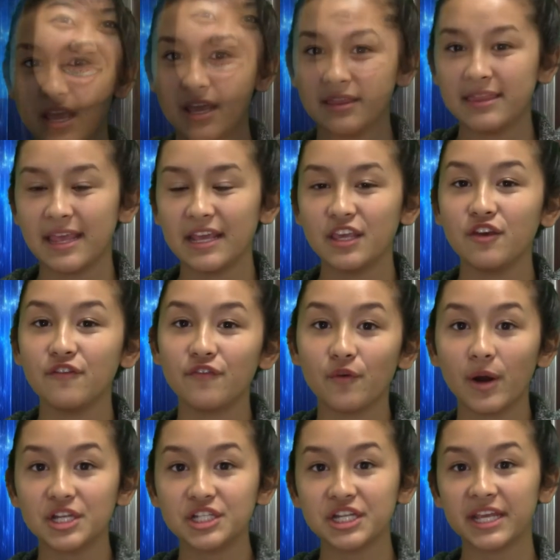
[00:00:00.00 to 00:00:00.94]
Thank you for
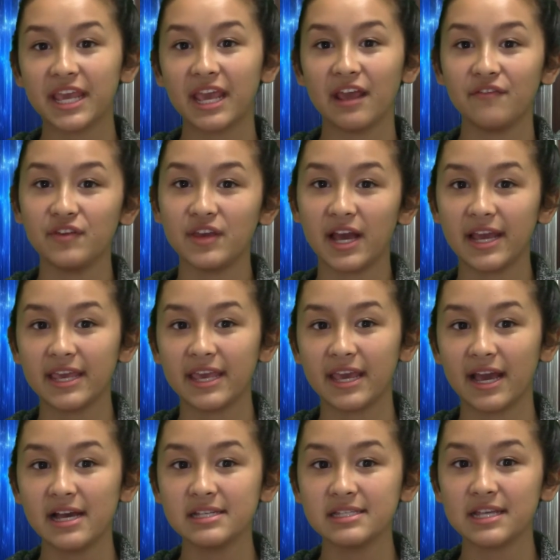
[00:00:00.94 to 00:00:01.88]
watching K V I K
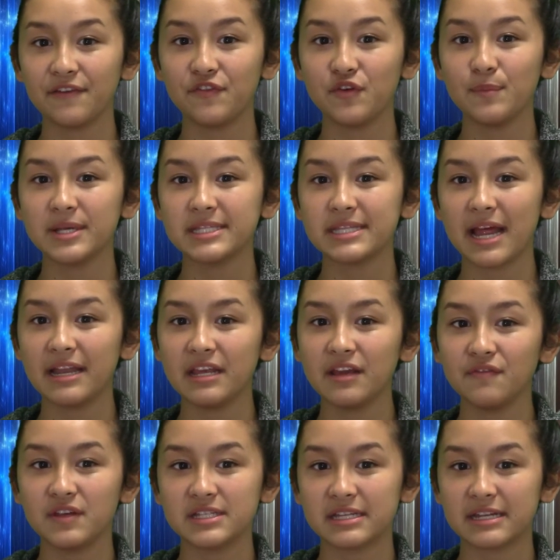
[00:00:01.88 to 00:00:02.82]
S. If you missed any
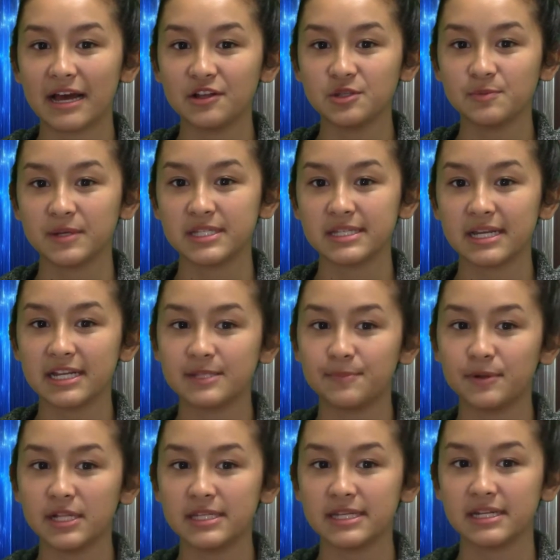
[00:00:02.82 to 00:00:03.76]
of these announcements, today's
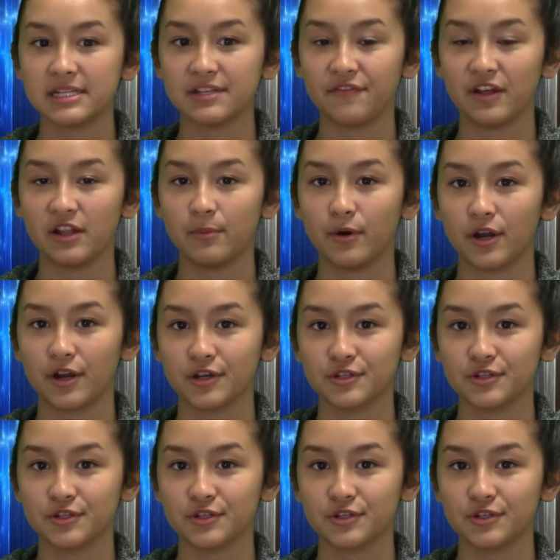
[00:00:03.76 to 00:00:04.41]
bulletin is available on our